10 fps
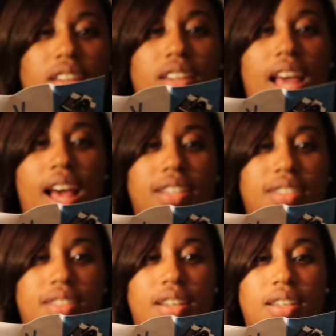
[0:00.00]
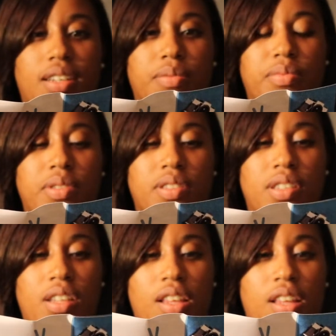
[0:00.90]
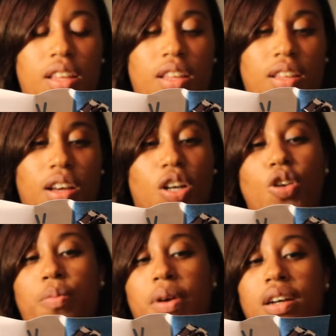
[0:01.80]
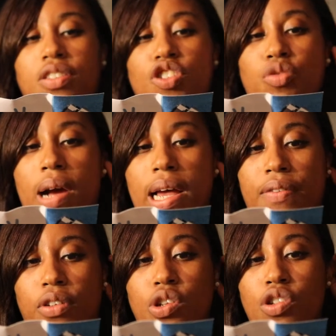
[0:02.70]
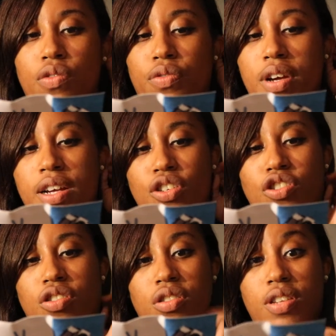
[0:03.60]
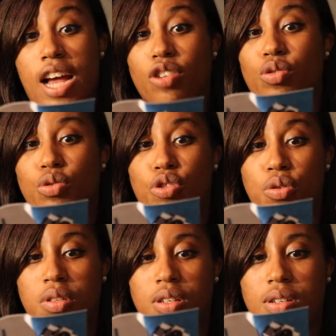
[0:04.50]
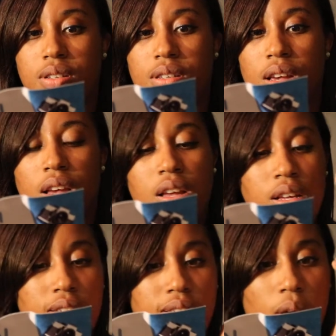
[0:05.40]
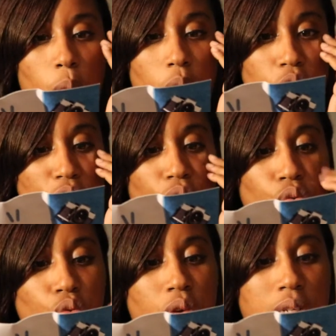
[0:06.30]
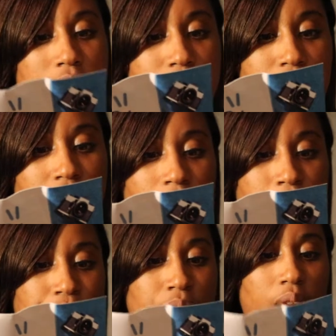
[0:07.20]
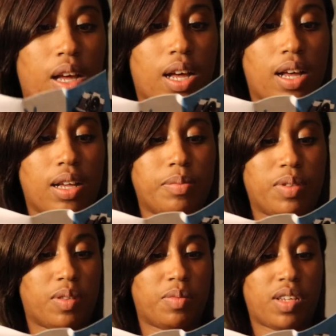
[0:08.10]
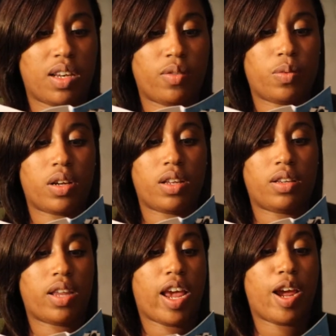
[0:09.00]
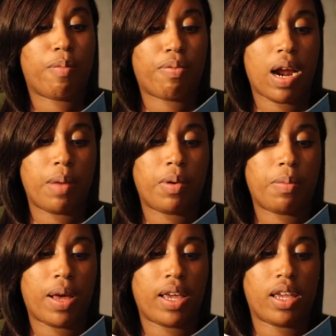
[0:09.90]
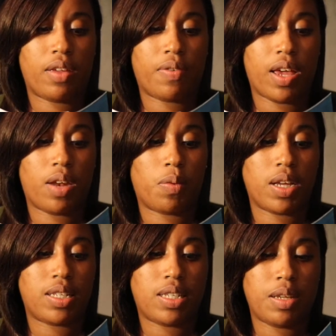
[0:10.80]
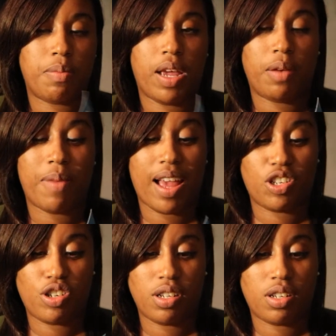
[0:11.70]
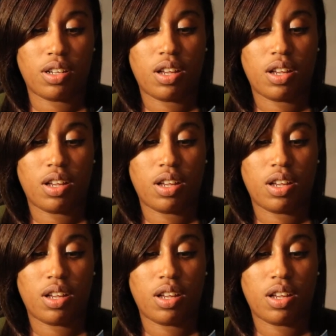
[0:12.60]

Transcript: It has um, a coupon to try Evolution Fresh natural juices, some Welch's fruit roll-ups, um, some 10 in 1 hair primer by Eva NYC Mane Magic,